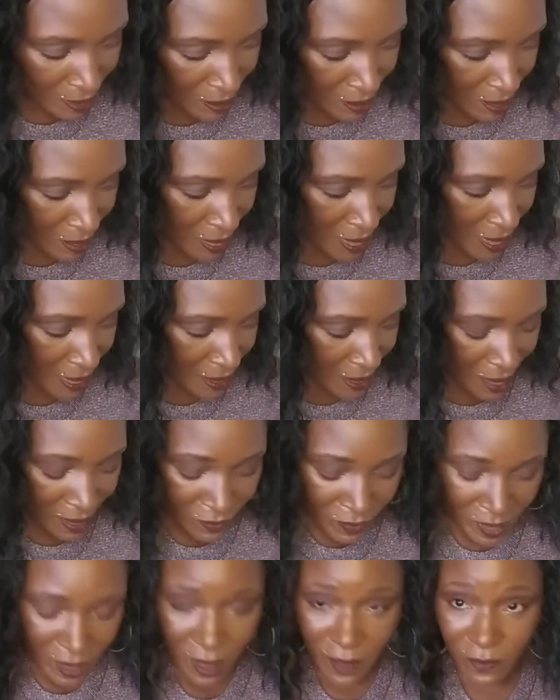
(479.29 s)
All right,
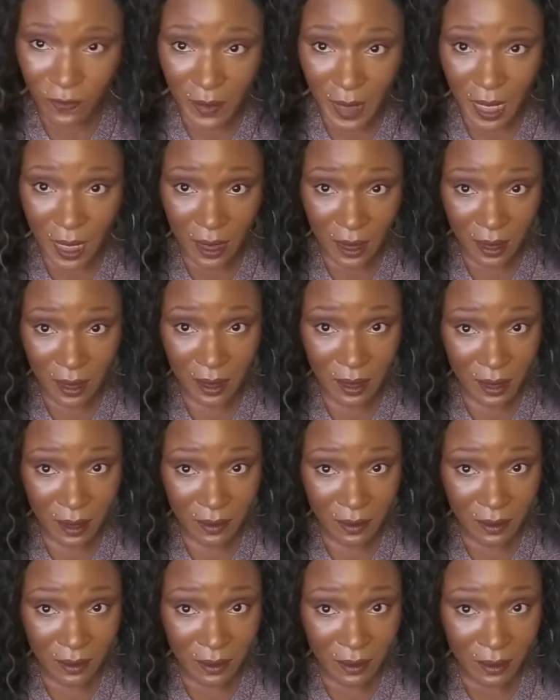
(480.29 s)
that one off my,
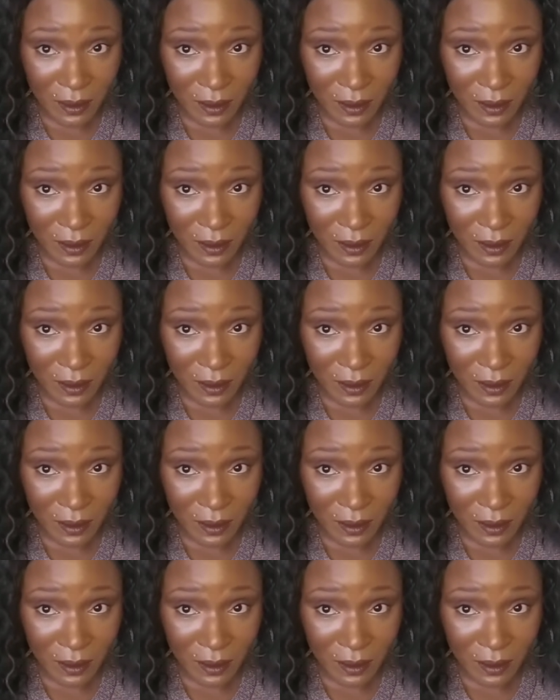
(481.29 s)
um,